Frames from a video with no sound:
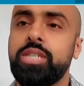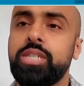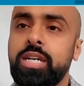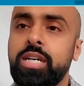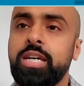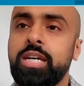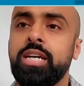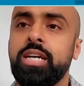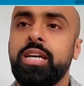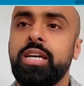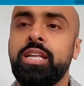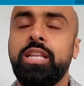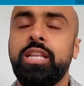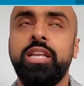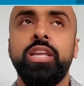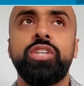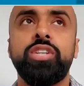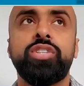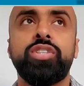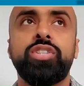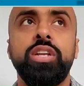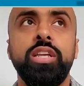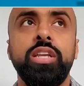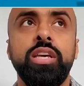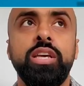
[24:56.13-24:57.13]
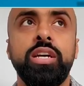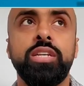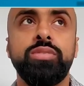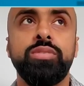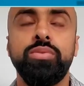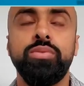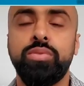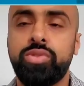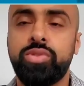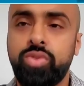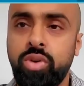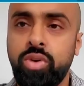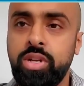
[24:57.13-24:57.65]
but in the initial
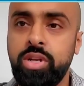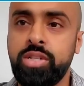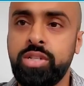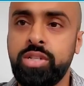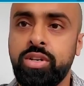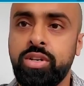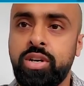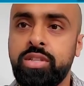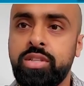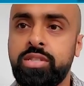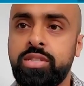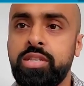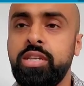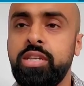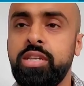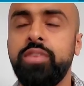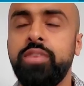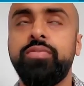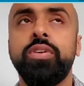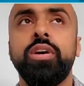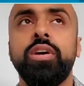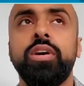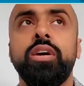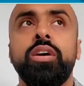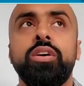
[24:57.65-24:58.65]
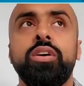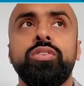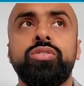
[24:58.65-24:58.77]
years to conceive.